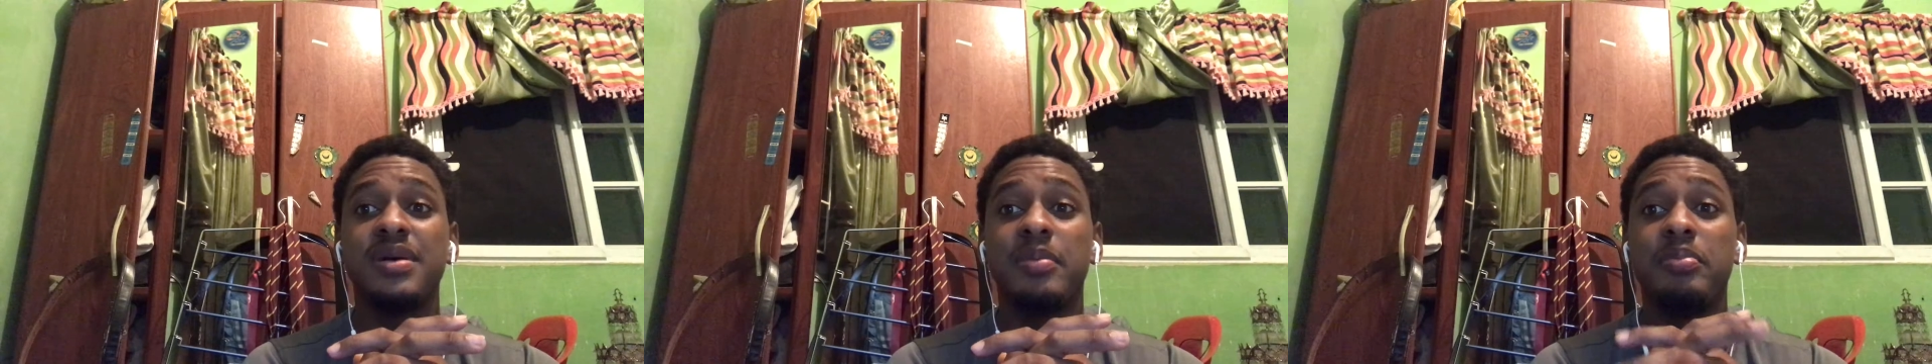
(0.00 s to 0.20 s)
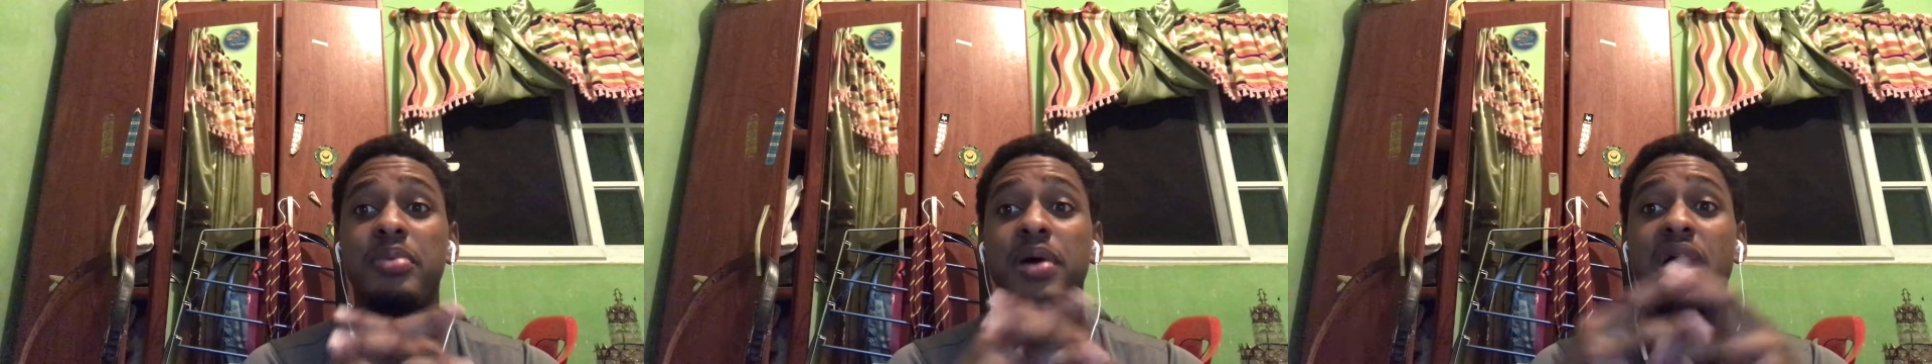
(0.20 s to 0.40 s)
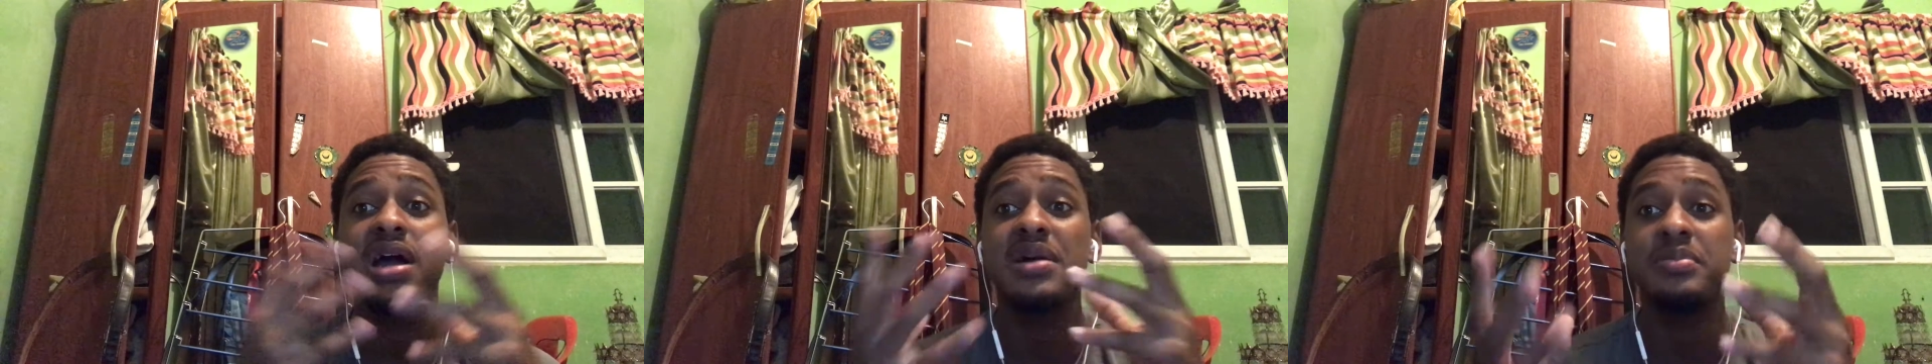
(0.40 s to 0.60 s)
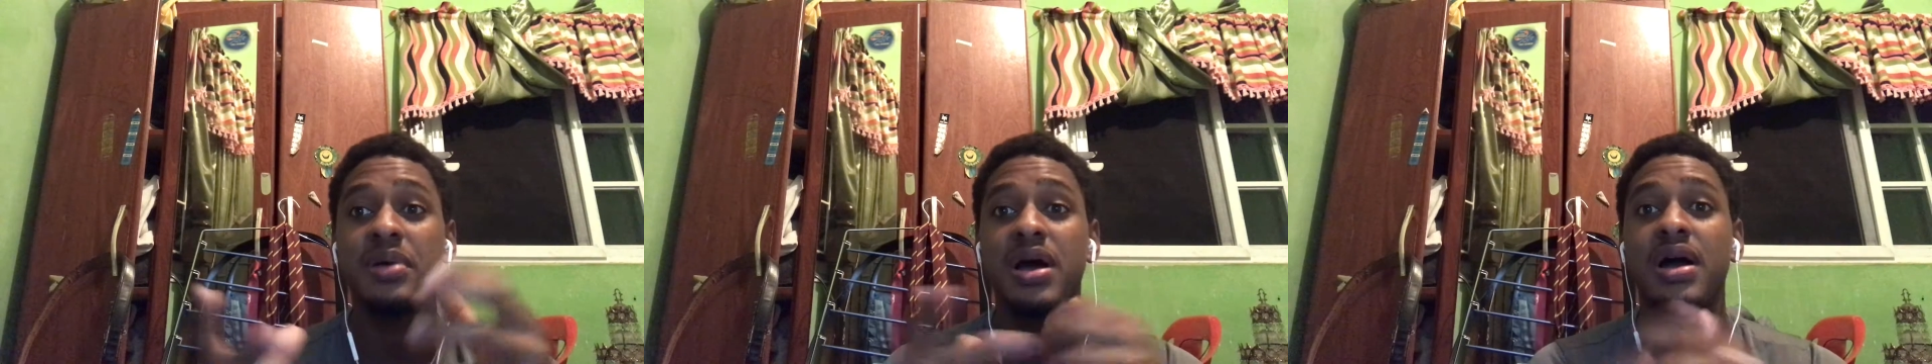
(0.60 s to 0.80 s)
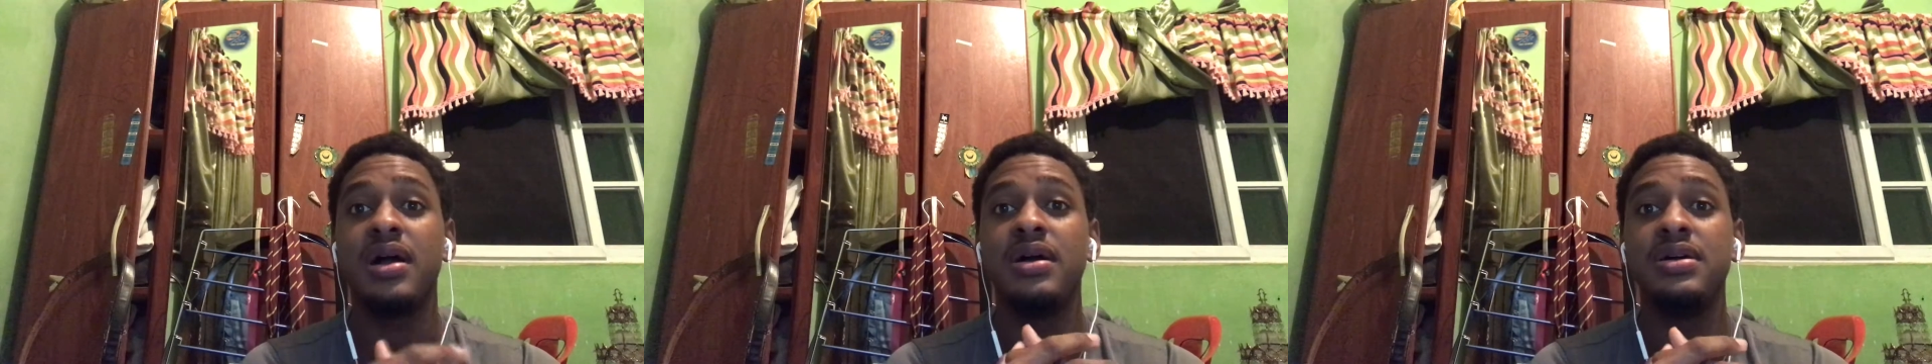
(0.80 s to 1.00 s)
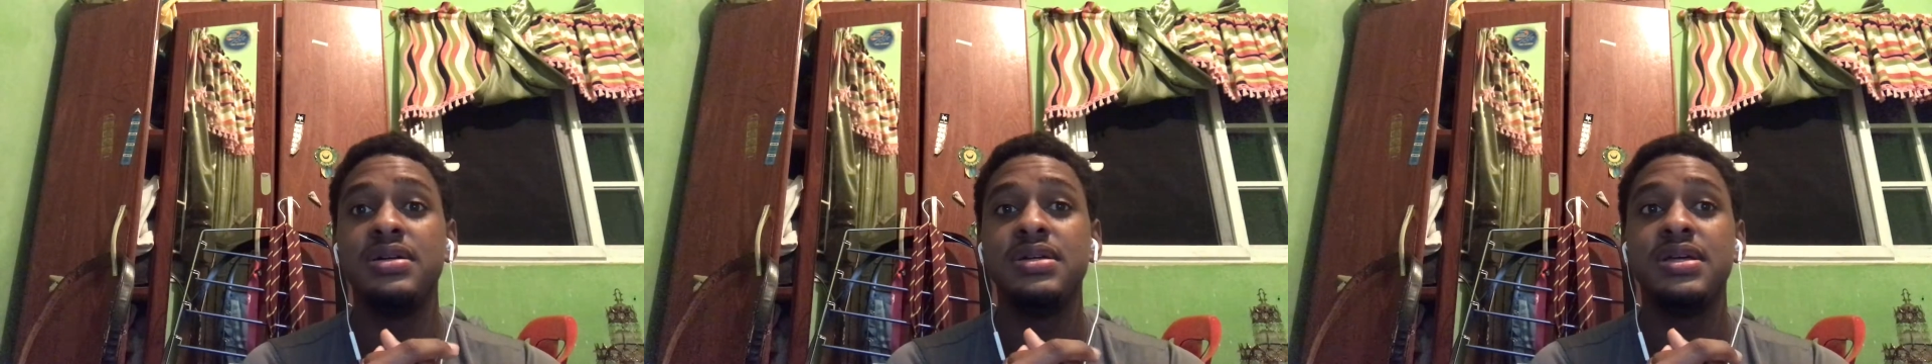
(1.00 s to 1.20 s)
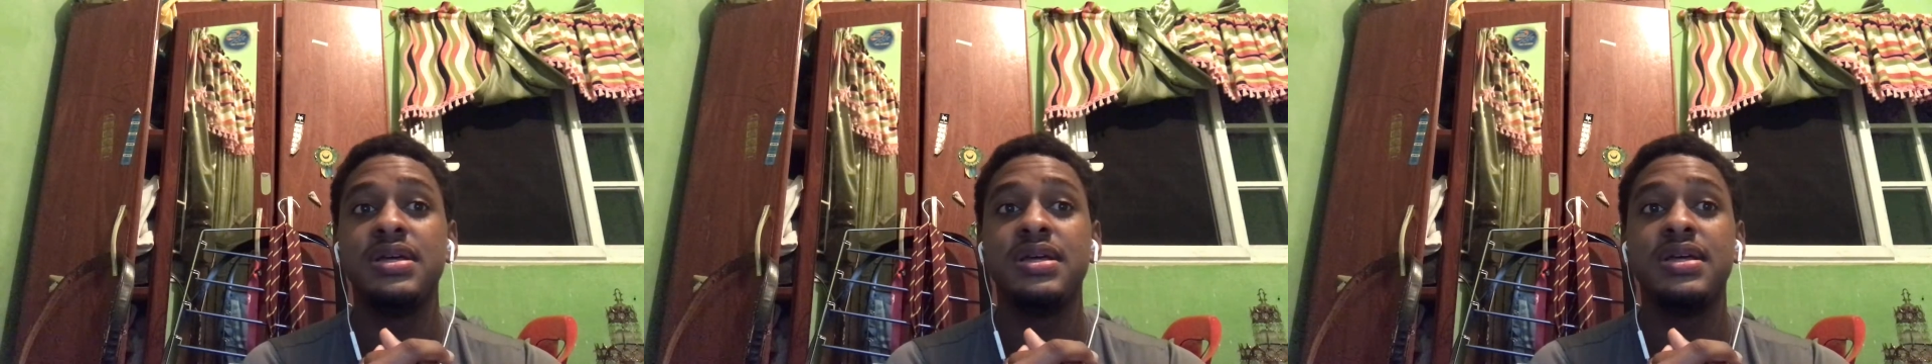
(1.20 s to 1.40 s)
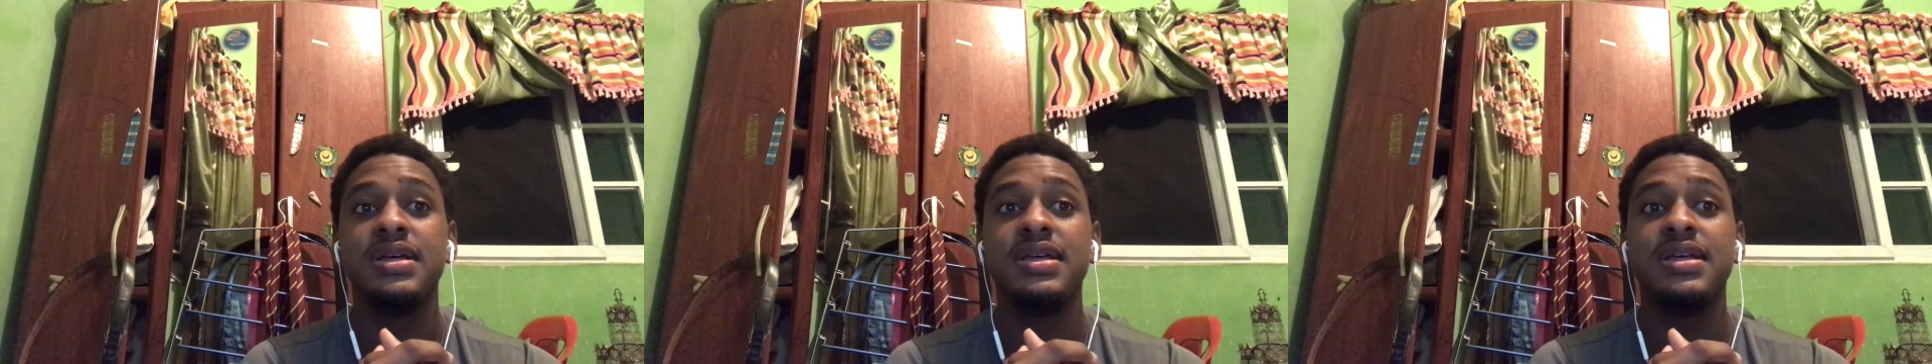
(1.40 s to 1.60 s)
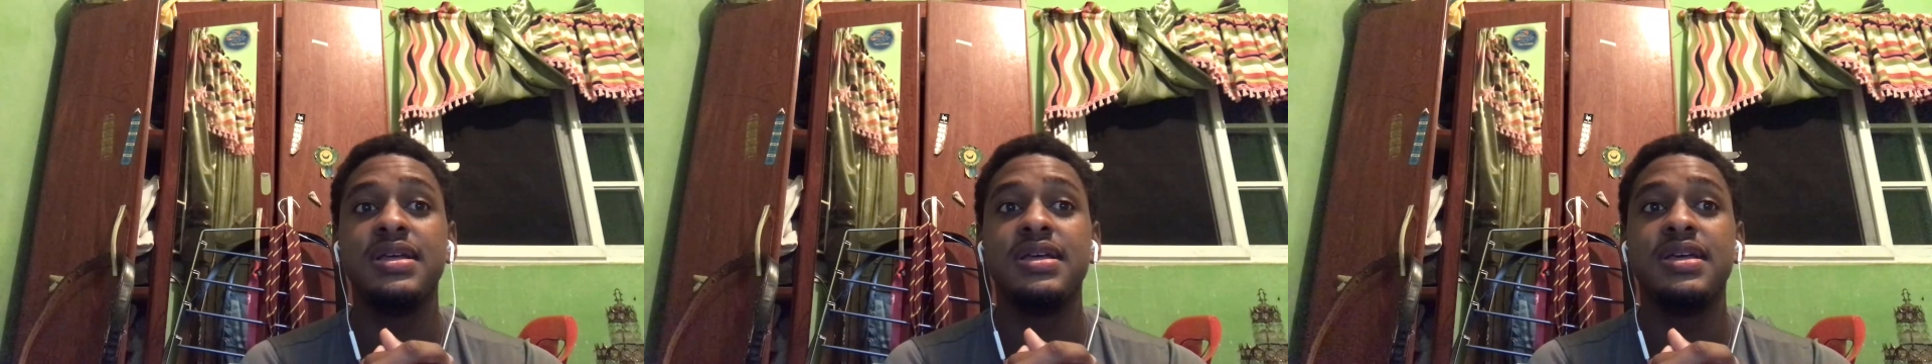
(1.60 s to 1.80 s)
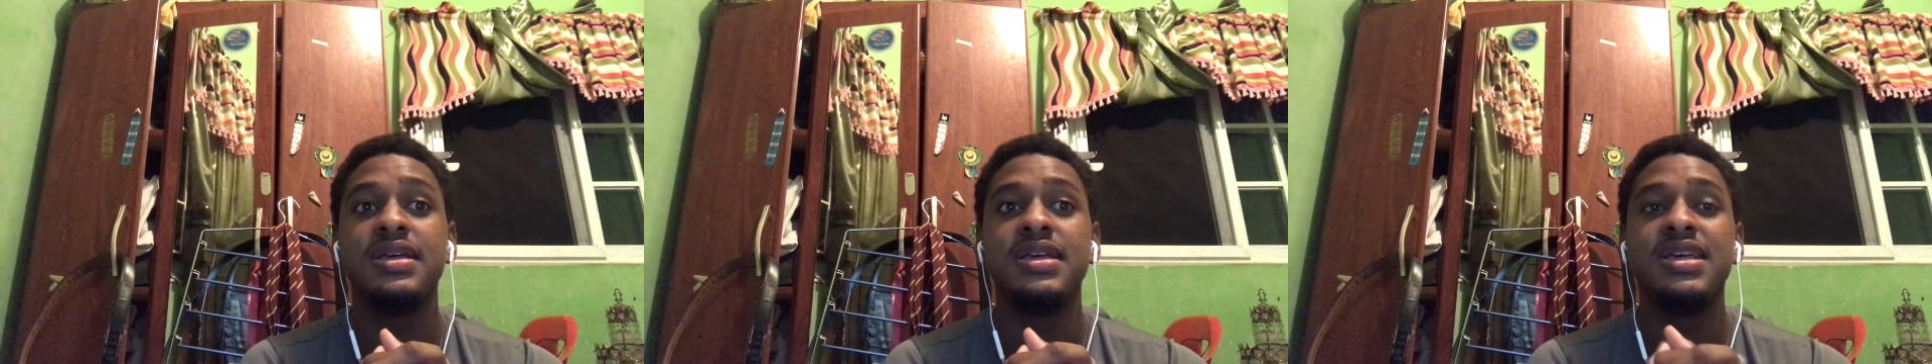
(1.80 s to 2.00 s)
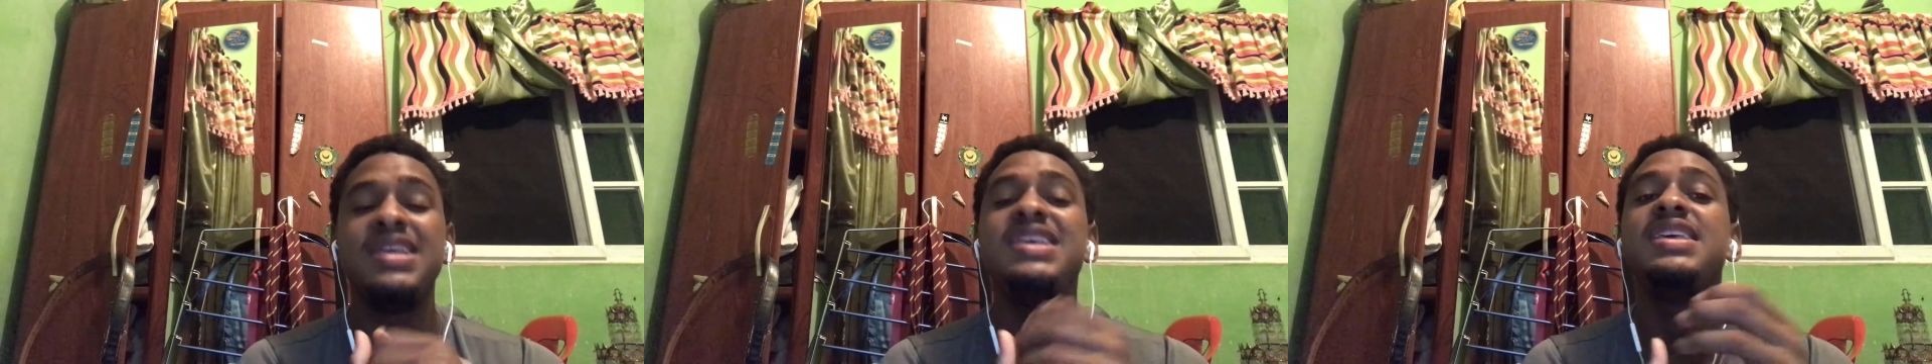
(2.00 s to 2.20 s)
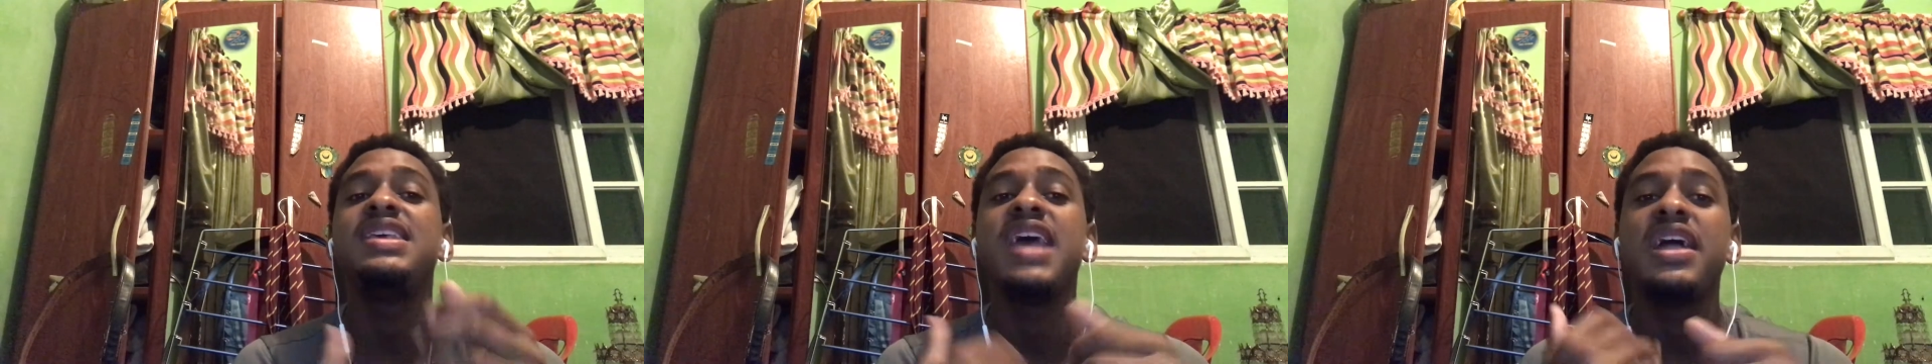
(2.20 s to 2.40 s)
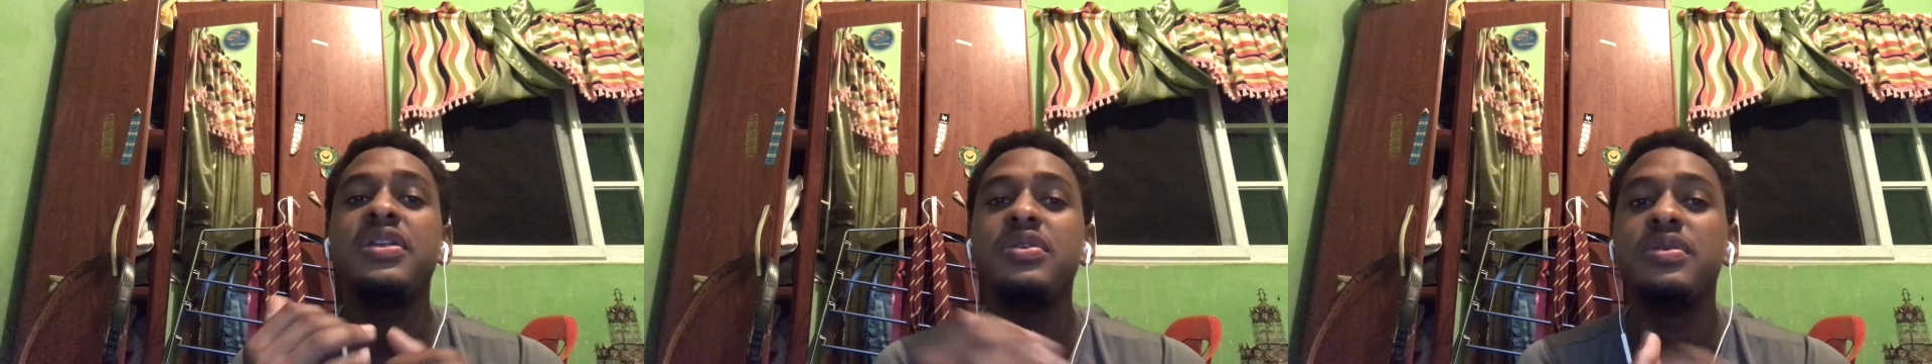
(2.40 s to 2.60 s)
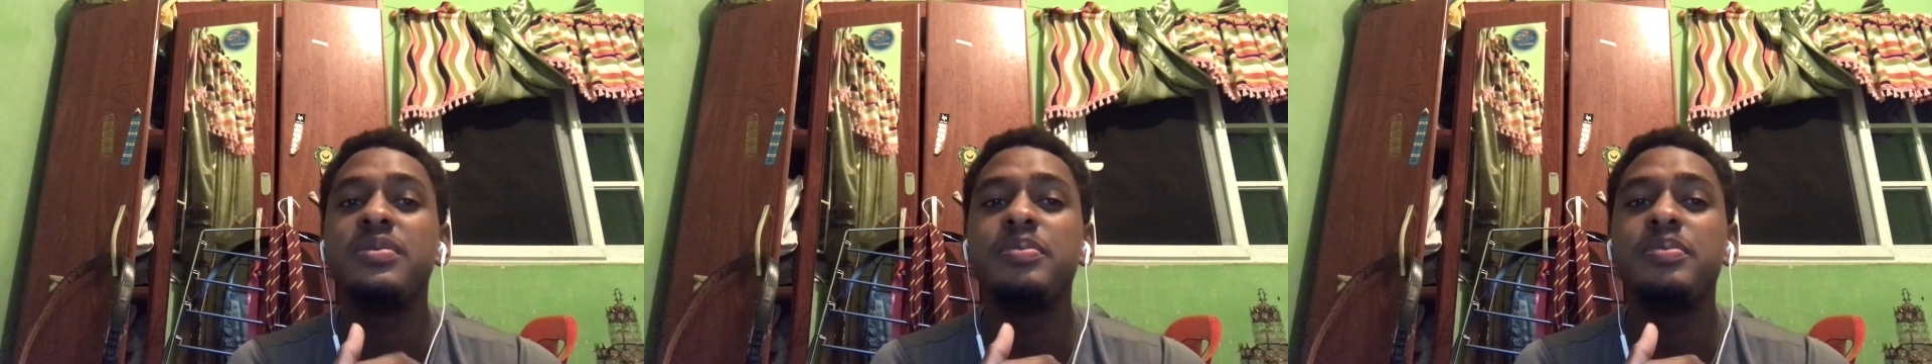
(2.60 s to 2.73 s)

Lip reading: Pogba, he can